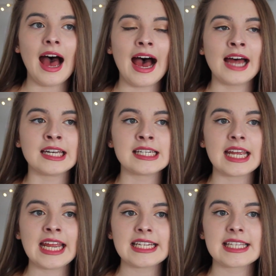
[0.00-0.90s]
and
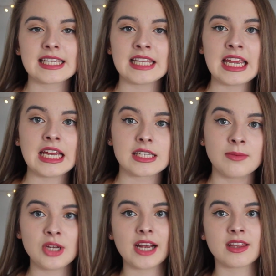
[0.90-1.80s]
it's the
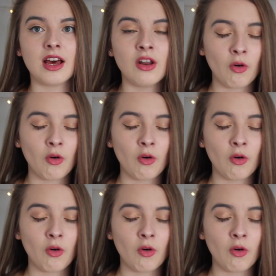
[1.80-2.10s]
subject that